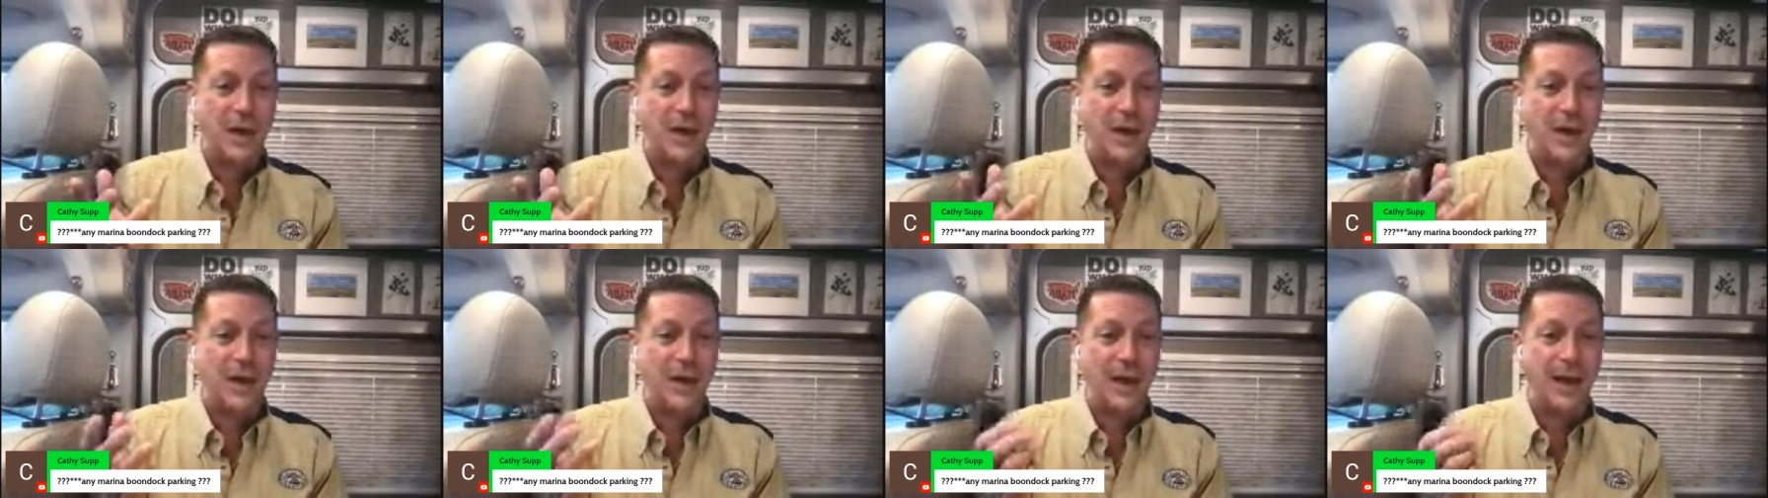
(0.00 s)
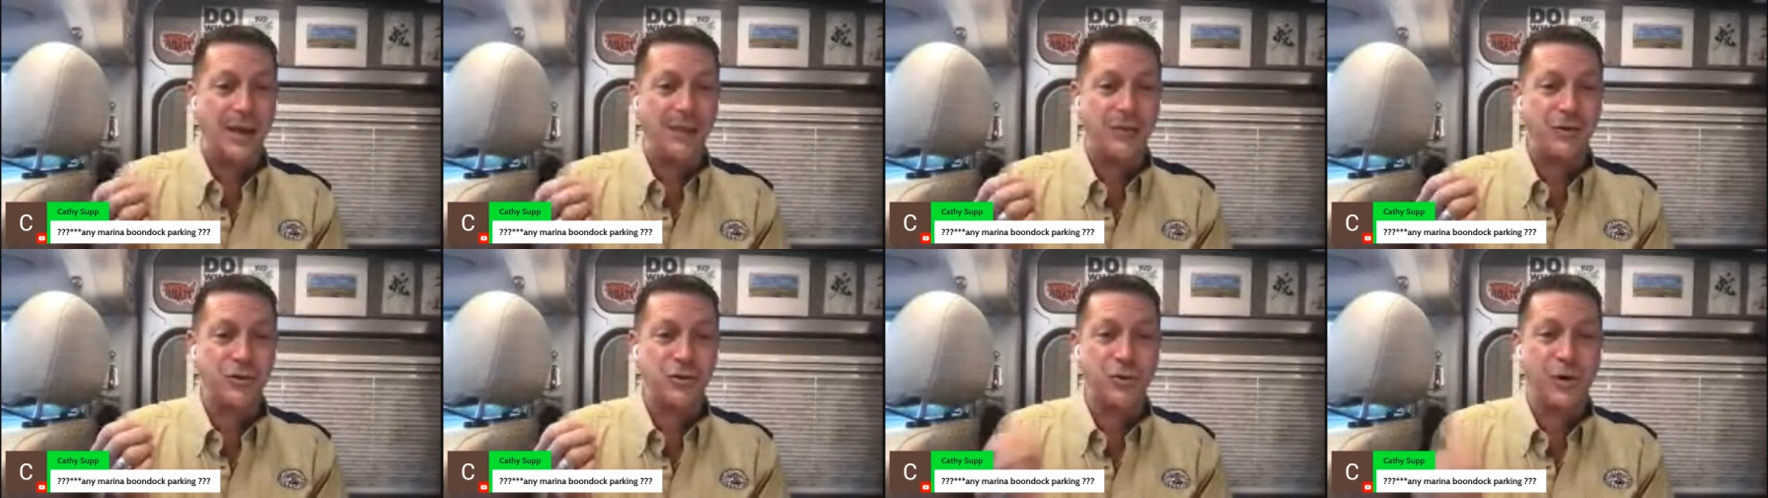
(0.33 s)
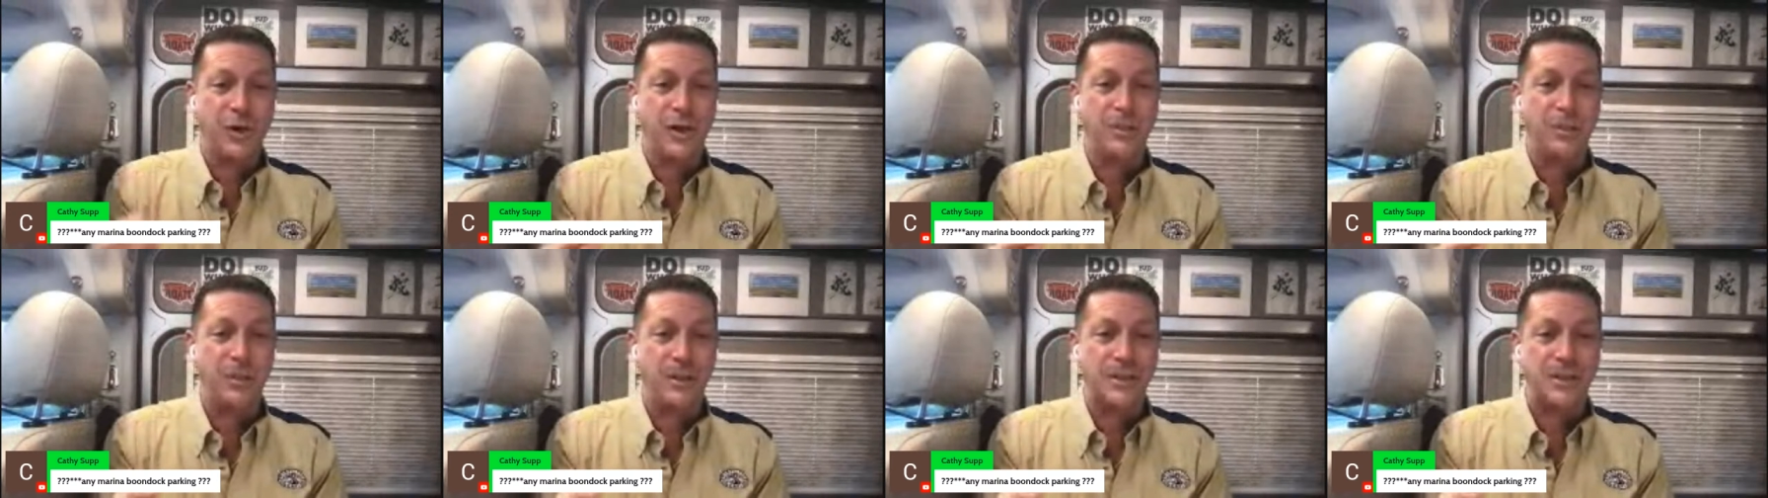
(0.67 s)
I, I haven't
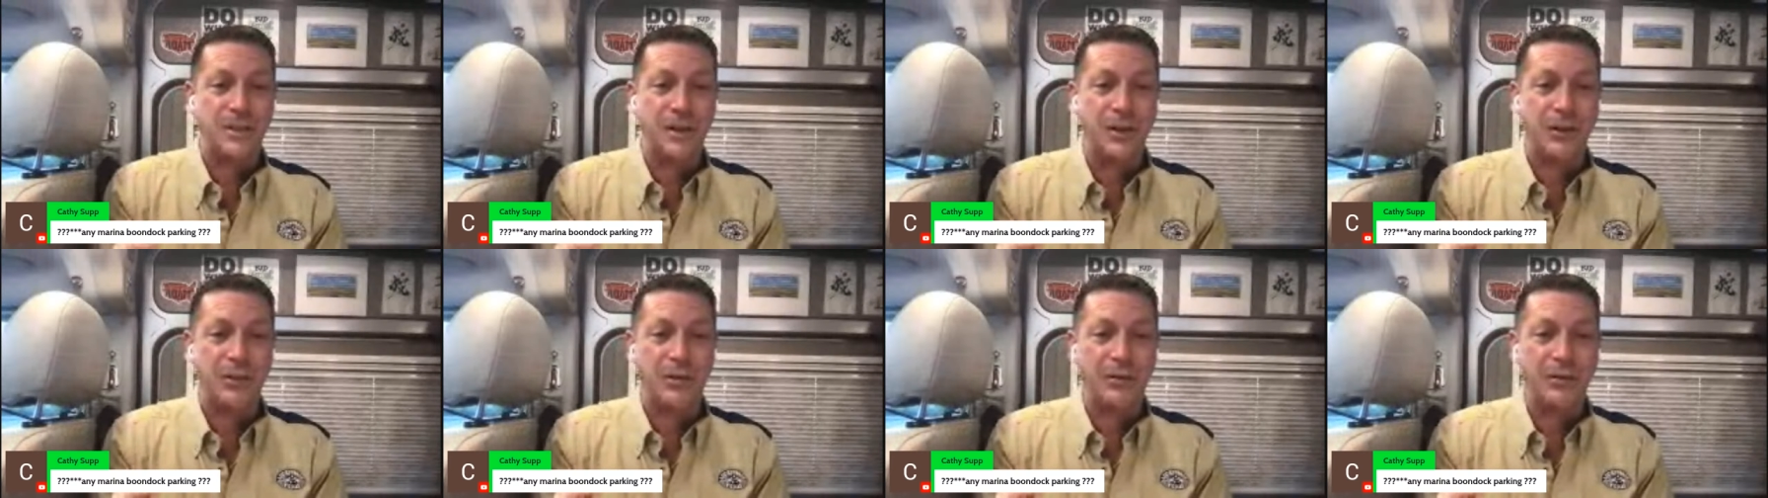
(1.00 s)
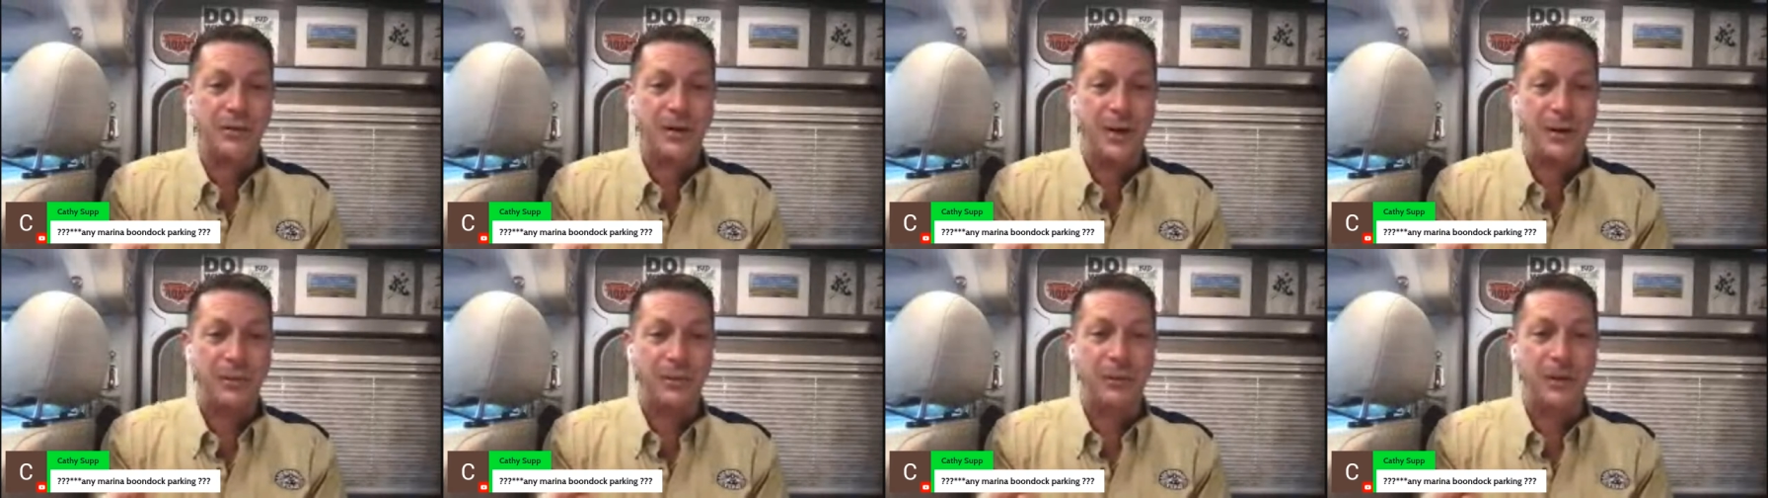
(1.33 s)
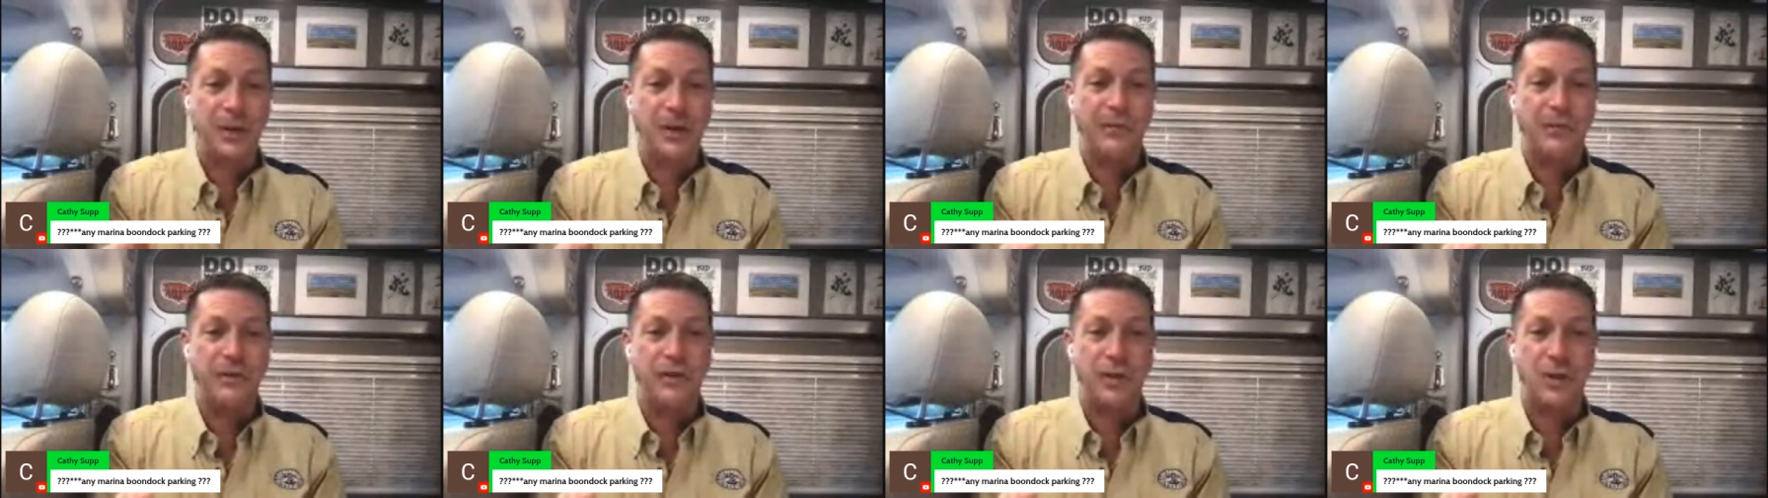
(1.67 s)
tried it myself. I
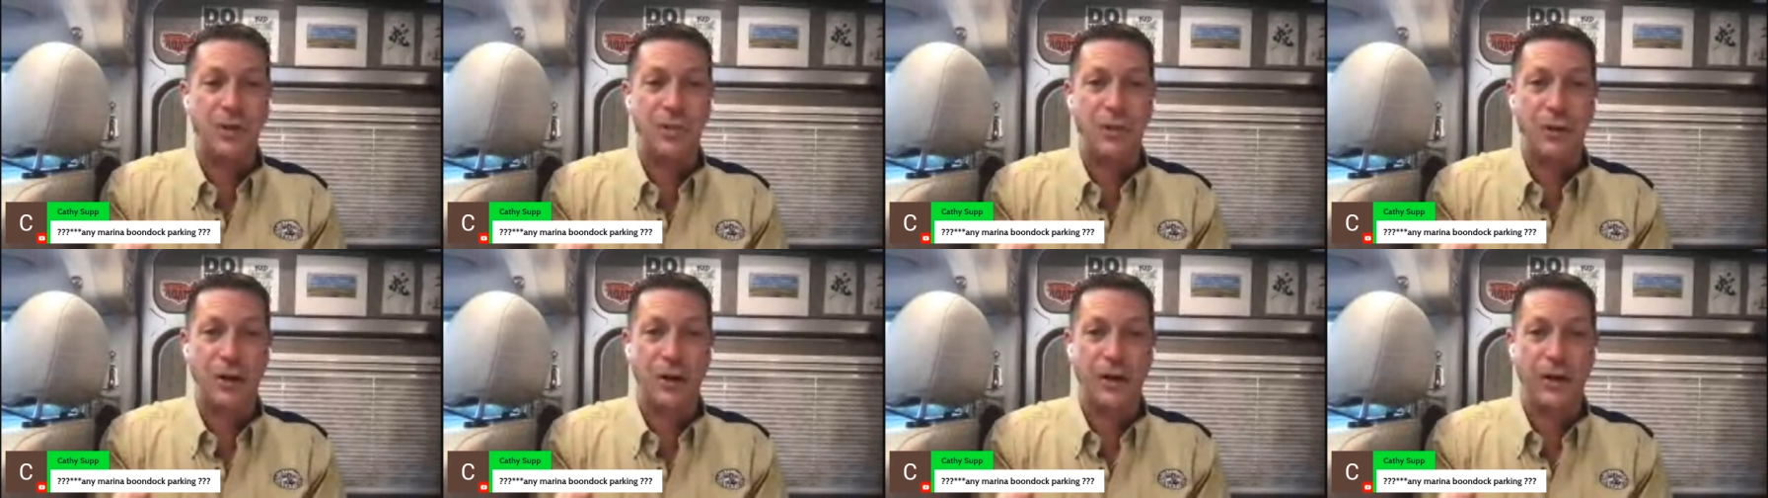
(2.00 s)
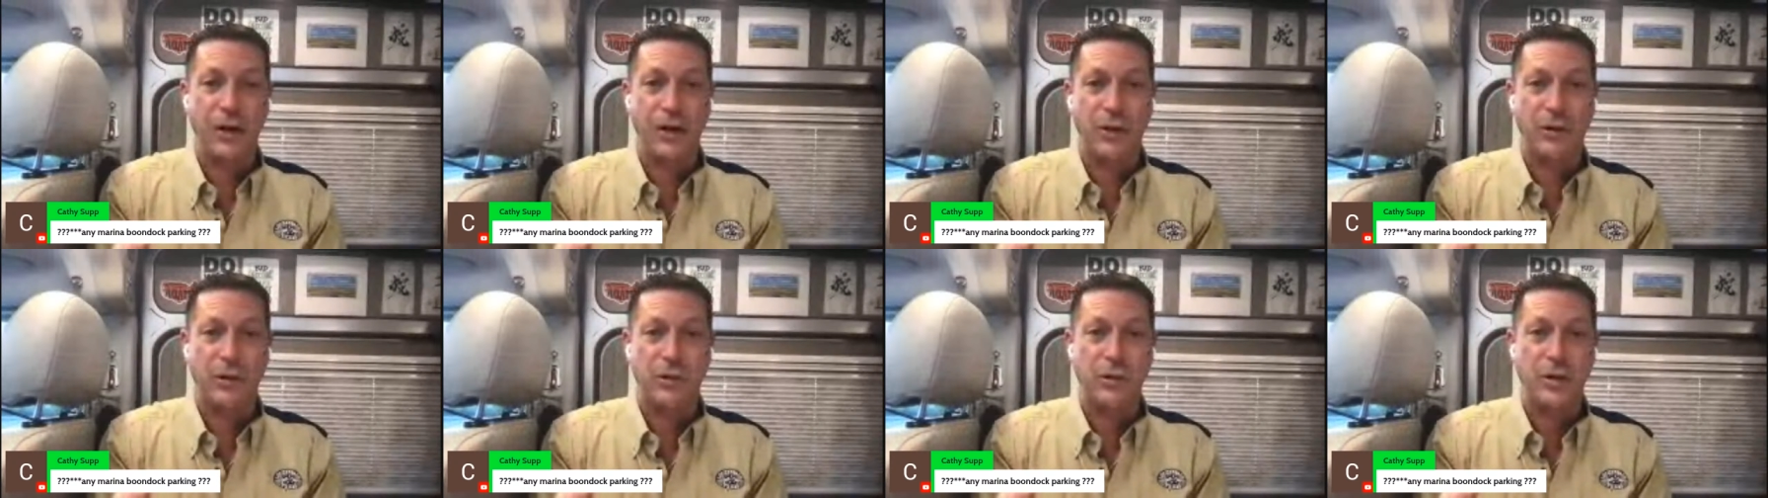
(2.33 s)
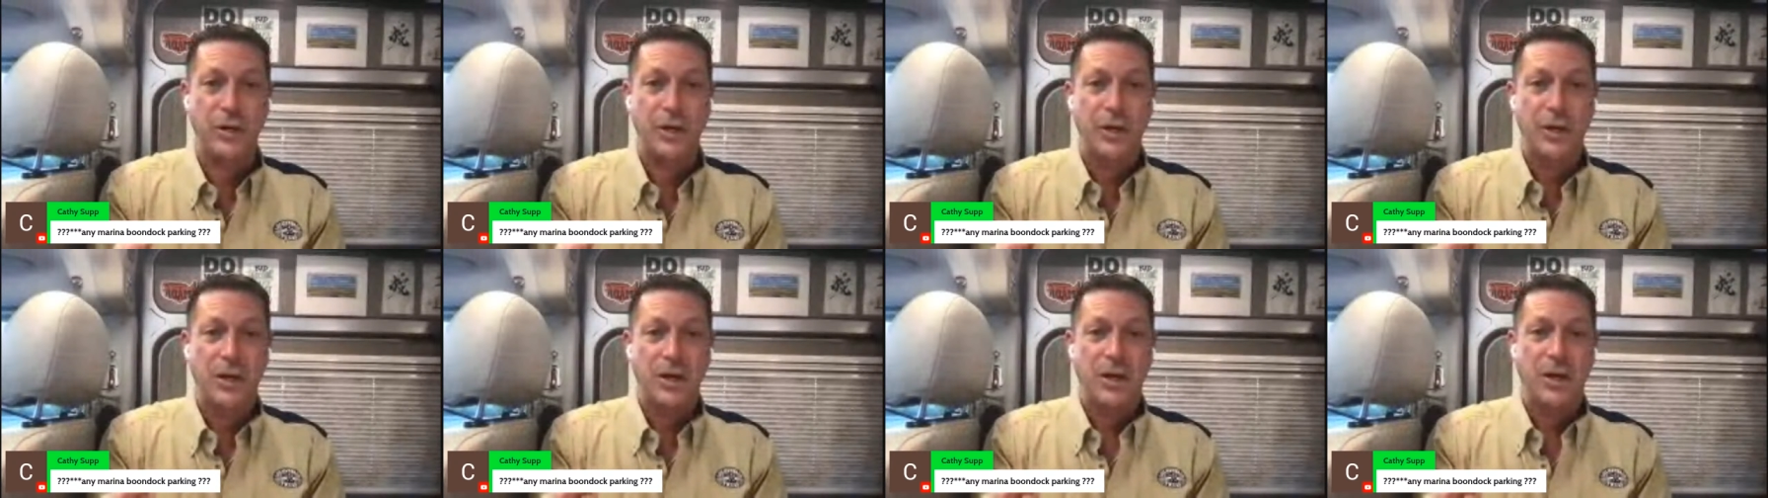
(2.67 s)
would love to know where to go.